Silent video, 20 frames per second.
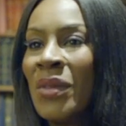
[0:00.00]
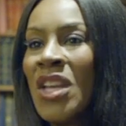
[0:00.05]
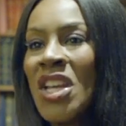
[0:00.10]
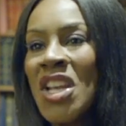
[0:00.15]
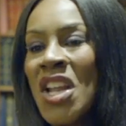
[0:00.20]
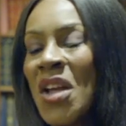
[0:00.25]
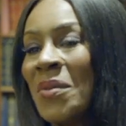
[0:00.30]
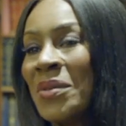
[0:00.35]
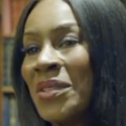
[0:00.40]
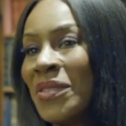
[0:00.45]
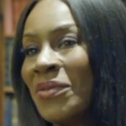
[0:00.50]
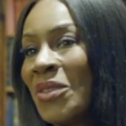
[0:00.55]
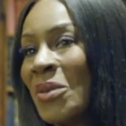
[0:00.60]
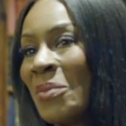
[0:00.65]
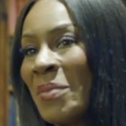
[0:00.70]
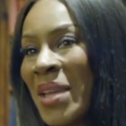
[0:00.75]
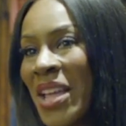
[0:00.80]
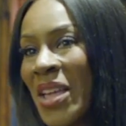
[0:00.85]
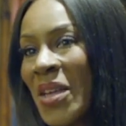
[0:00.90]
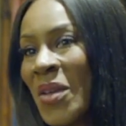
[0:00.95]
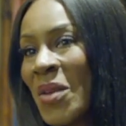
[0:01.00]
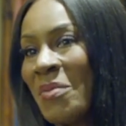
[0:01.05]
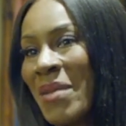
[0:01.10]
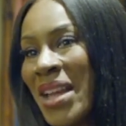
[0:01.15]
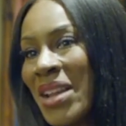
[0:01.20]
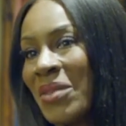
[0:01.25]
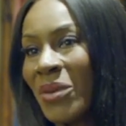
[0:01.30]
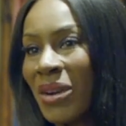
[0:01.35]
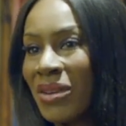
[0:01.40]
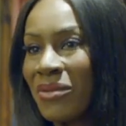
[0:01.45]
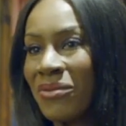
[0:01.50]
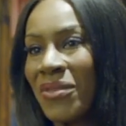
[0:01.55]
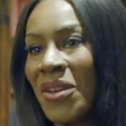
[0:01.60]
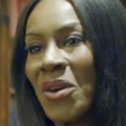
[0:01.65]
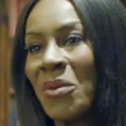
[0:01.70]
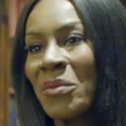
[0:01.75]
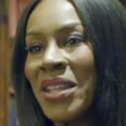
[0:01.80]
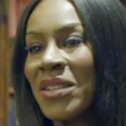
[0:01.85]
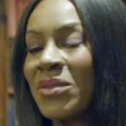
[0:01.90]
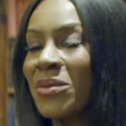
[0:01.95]
you know, I was a filmmaker who made one
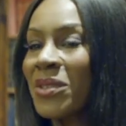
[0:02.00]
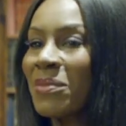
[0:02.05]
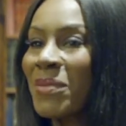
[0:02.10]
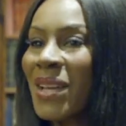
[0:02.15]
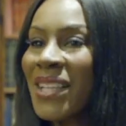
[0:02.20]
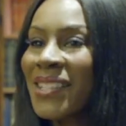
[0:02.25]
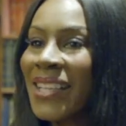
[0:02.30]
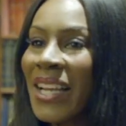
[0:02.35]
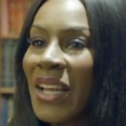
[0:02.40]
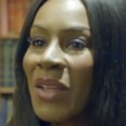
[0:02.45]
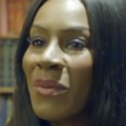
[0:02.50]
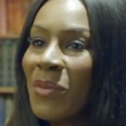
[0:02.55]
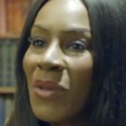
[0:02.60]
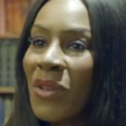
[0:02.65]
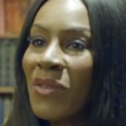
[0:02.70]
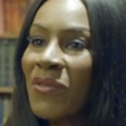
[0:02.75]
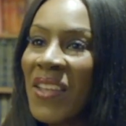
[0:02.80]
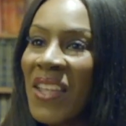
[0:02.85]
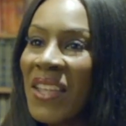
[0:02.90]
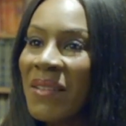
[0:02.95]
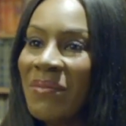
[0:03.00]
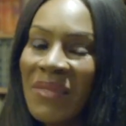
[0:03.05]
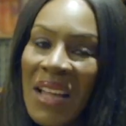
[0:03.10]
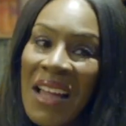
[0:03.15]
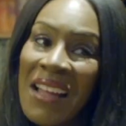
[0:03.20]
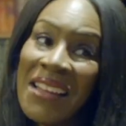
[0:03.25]
film. This was my second movie.